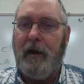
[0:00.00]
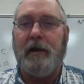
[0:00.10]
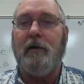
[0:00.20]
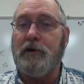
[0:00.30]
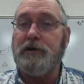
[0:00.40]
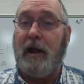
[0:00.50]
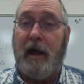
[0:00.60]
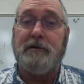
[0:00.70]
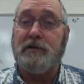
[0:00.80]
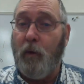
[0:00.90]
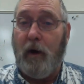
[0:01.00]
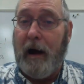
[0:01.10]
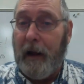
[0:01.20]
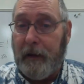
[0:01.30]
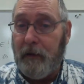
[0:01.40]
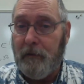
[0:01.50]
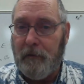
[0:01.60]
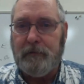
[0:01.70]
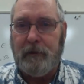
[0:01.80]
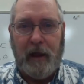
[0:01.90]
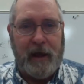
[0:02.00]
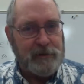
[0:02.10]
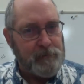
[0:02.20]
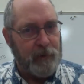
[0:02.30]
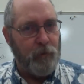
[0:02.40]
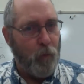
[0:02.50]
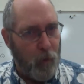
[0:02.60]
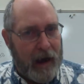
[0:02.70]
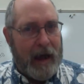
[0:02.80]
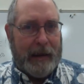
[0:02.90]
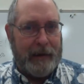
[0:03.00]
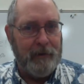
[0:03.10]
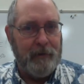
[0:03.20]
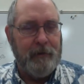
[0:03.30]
And I want you to ask why. Ask me why.